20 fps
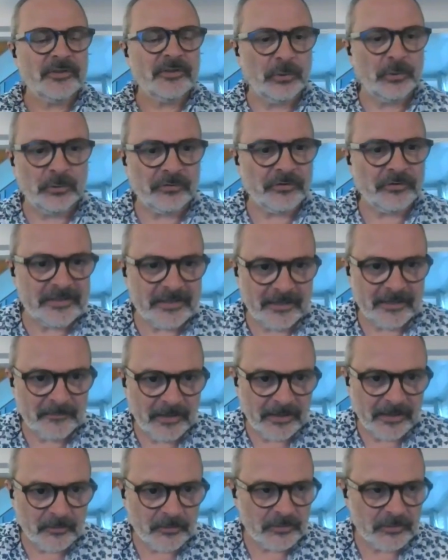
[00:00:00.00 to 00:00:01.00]
talk the same
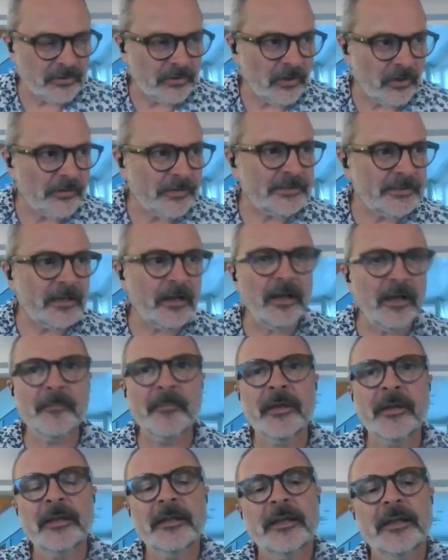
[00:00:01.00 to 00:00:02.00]
language a lot of the
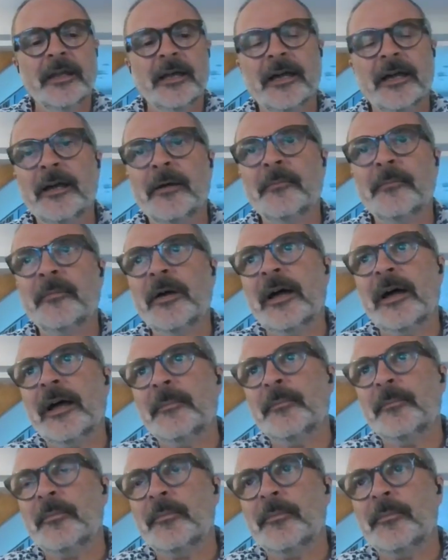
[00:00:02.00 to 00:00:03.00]
time.
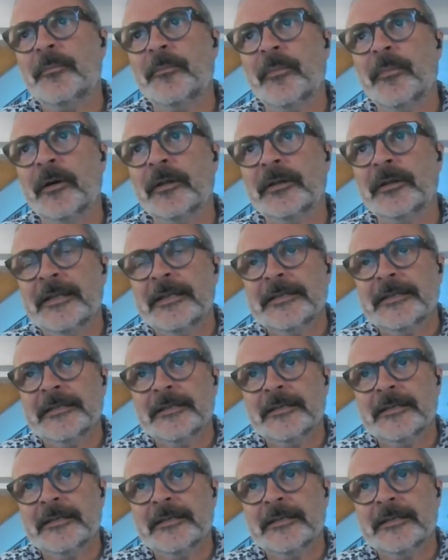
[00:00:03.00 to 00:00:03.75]
But